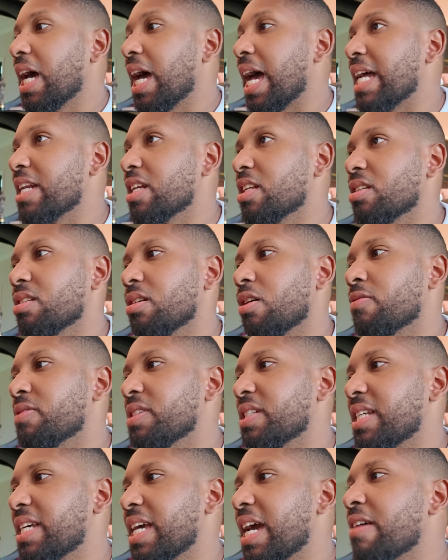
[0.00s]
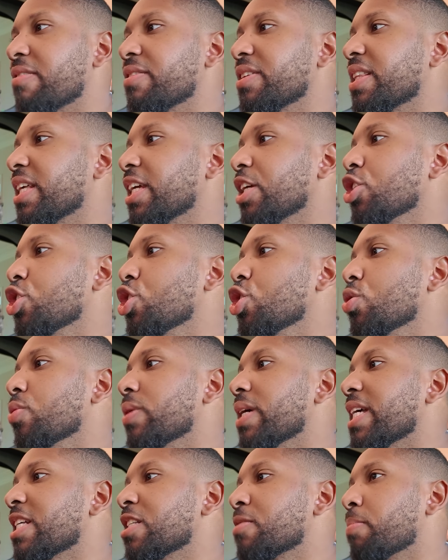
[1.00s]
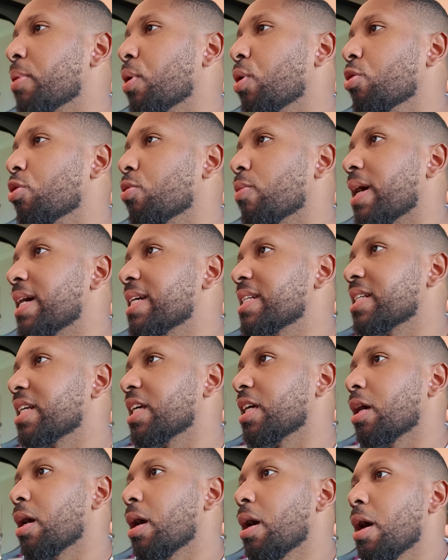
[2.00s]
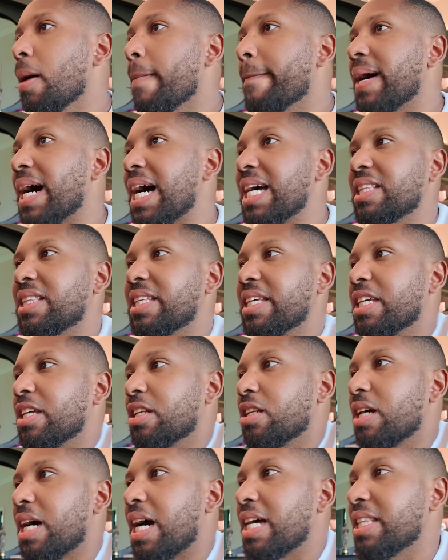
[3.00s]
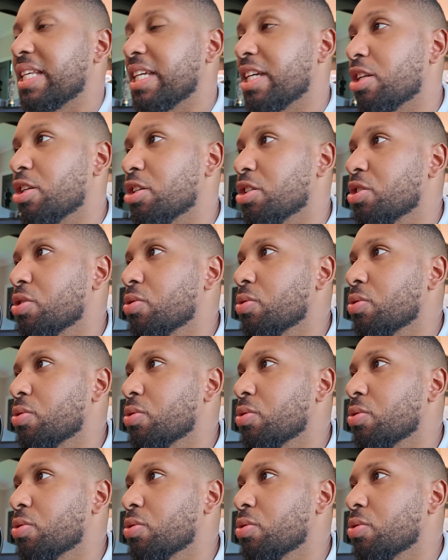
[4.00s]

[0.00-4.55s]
and obviously everything new is polarizing. But I think it looks